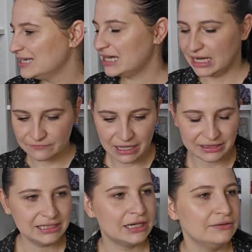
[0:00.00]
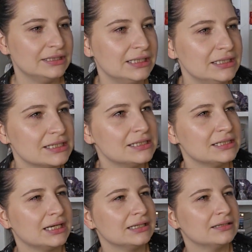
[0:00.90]
I think I only need,
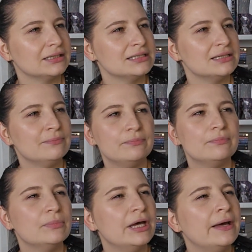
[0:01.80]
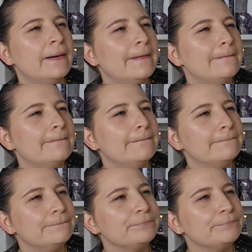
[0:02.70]
like, is it, no,